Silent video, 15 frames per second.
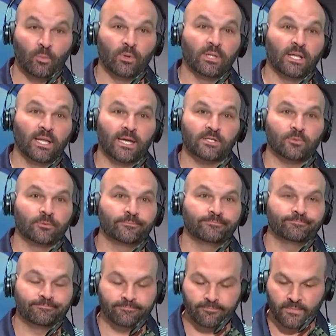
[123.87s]
Win the last one.
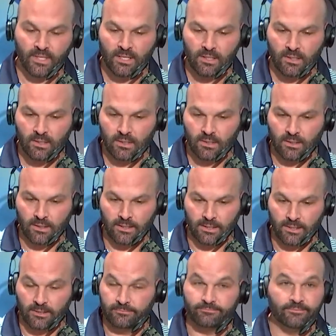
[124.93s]

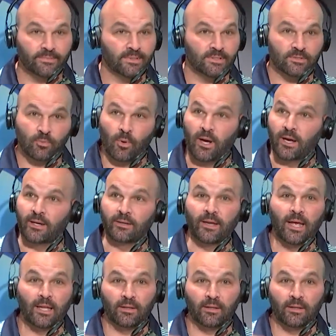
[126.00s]
That's why